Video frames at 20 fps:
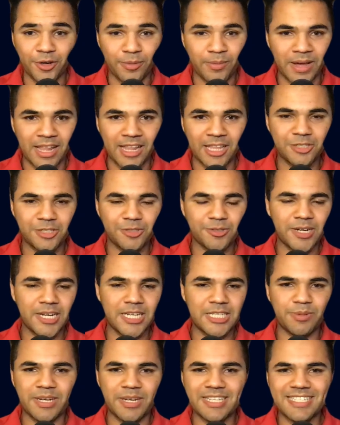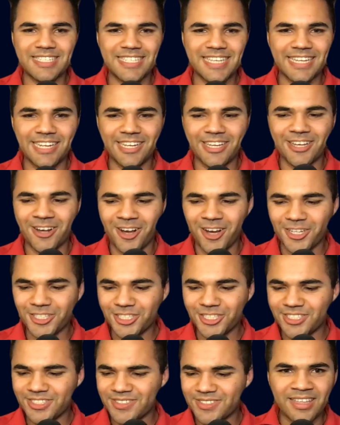mileage race, we didn't see any
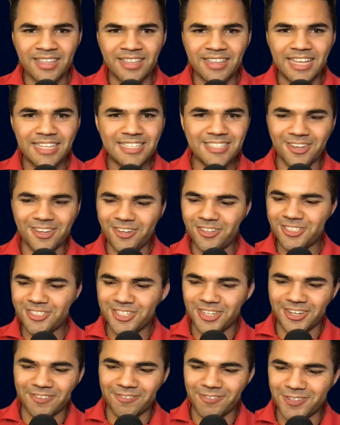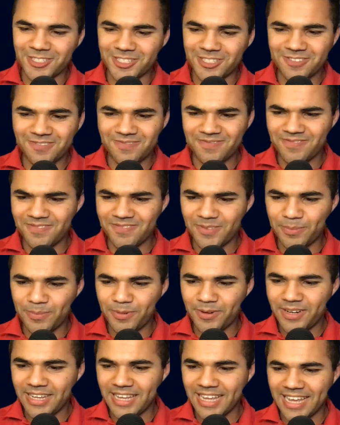cautions. That tunnel turn was
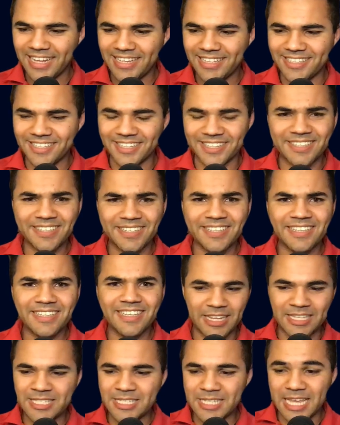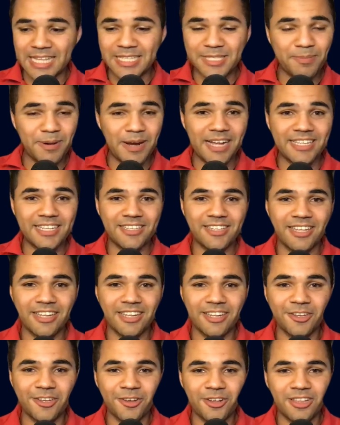pretty hectic. It's practically the
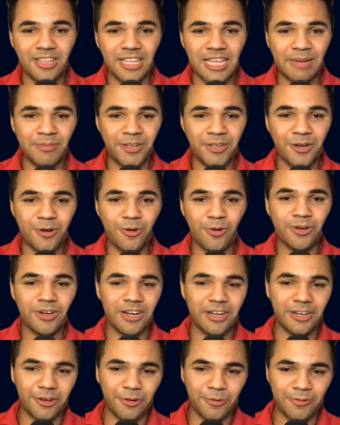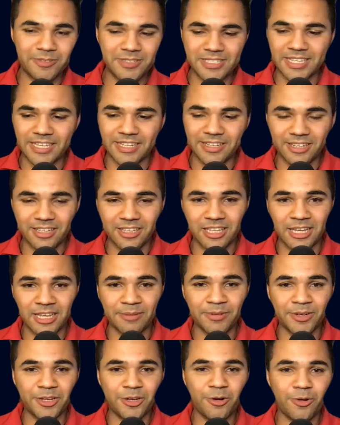new Calamity Corner. I know we've seen
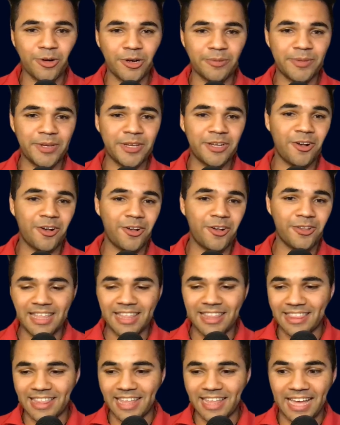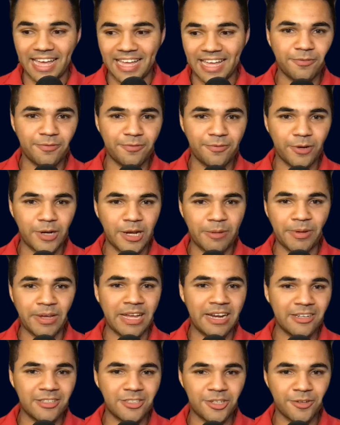Calamity Corner be called that coming
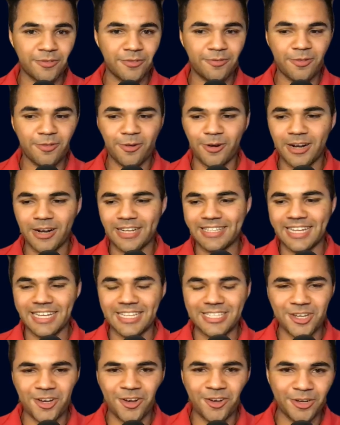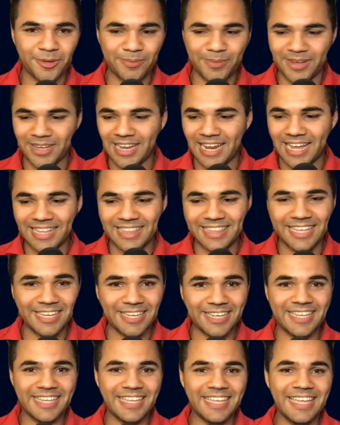out of turn 4 at Daytona, but I
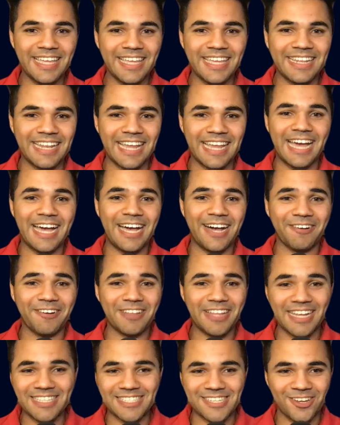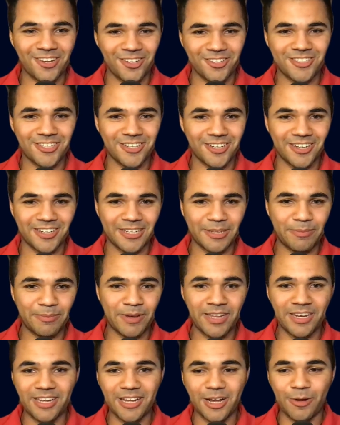think now that tunnel turn,
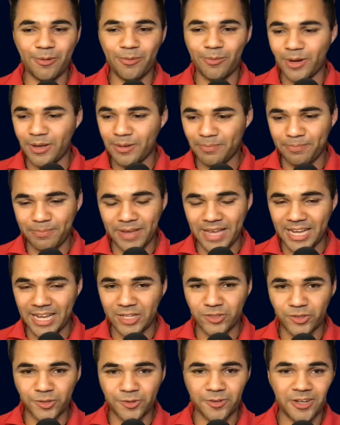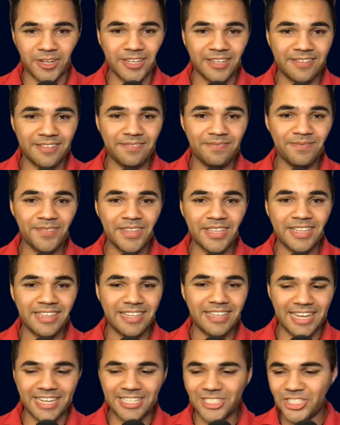depending on what package we run
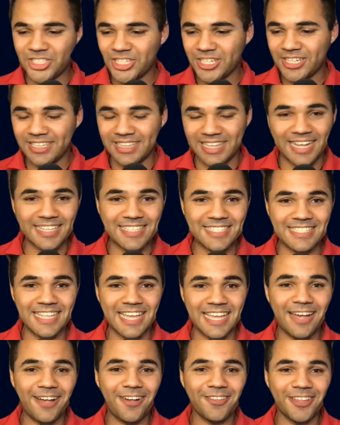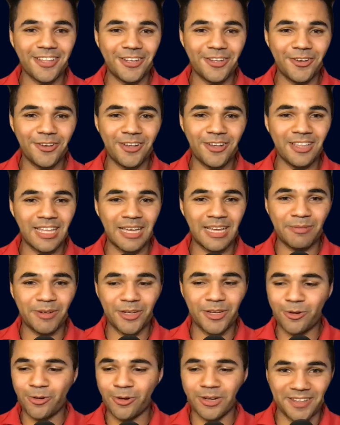next year, that's now the new Calamity
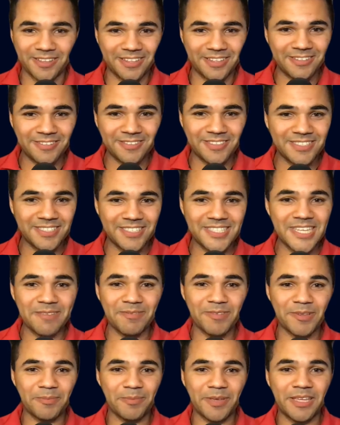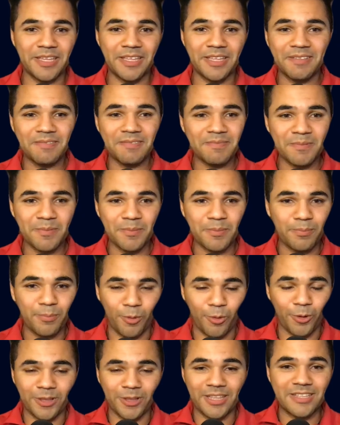Corner. There seemed to be
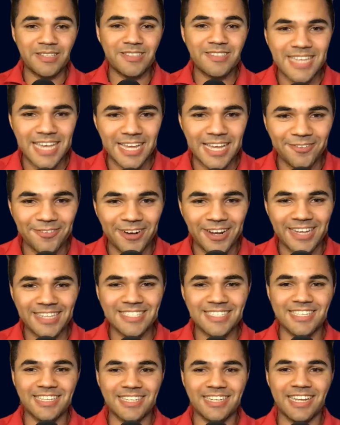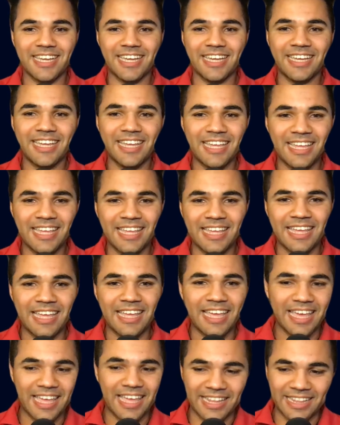more than 10 wrecks today
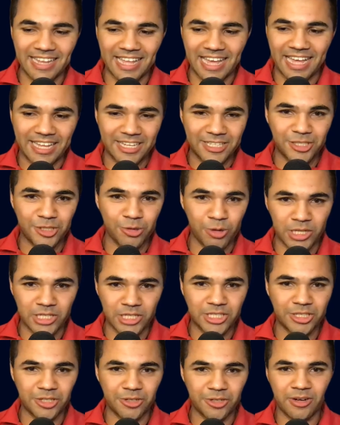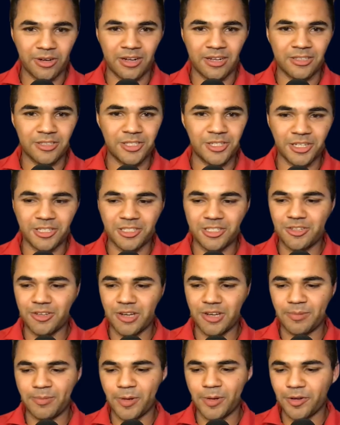in that short shoot on turn 2
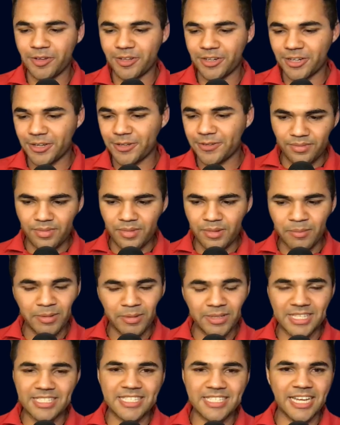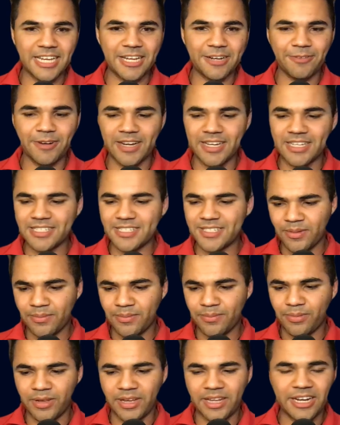at Pocono. But the second race
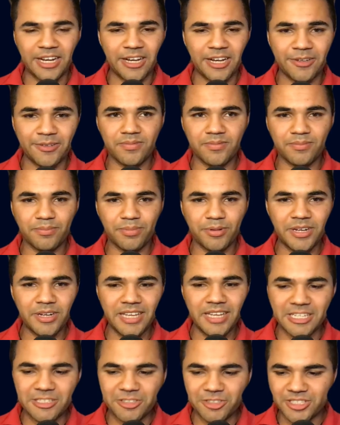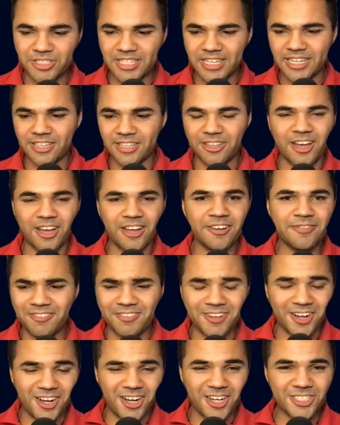played out pretty interesting. A lot of
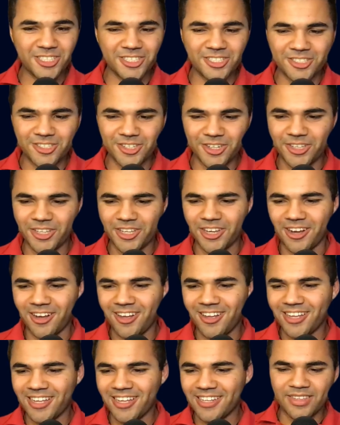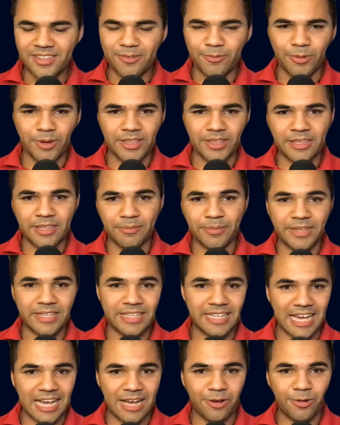cautions early on with the
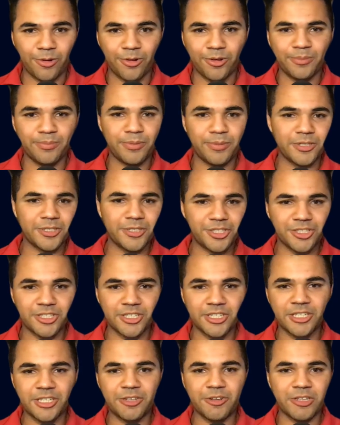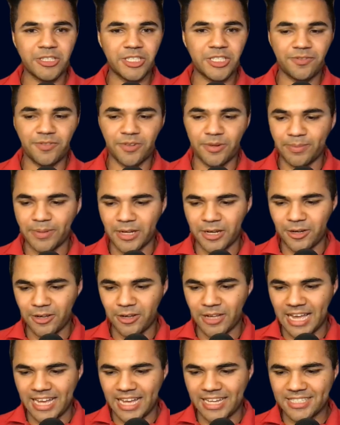McDowell, Buescher, Christopher Bell
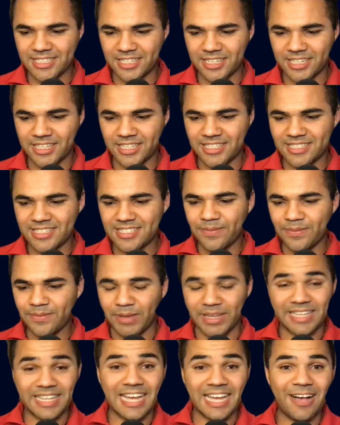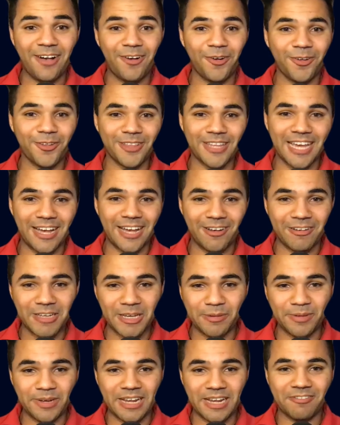accidents. McDowell now
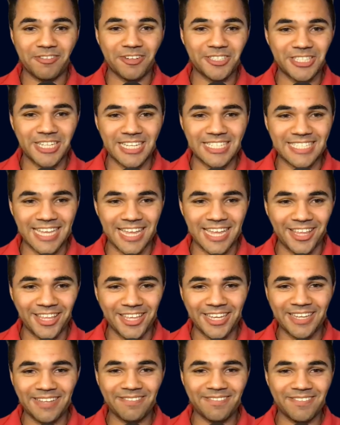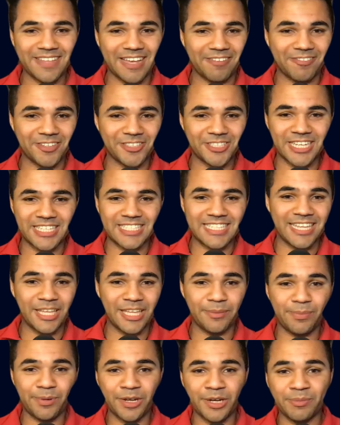coming after Chase Elliott. After Chase
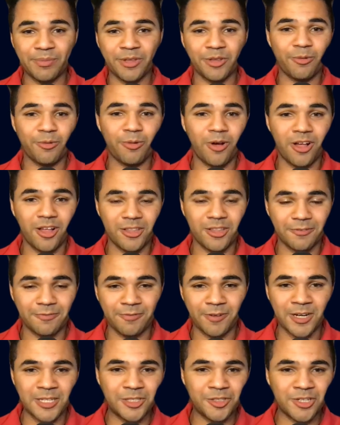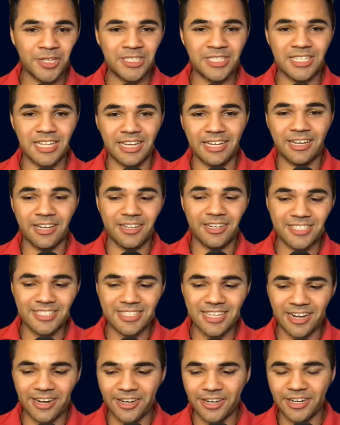Elliott put him in the wall in the front stretch, that cut his
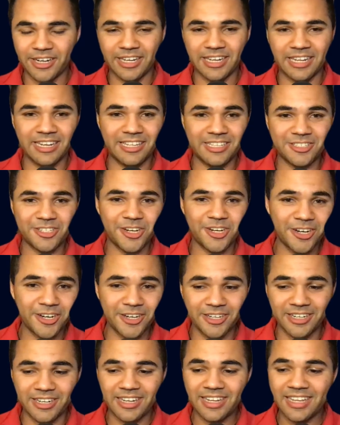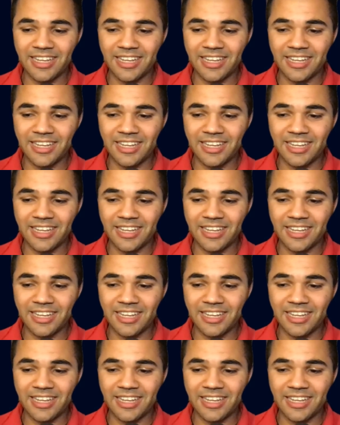tire, and then he turned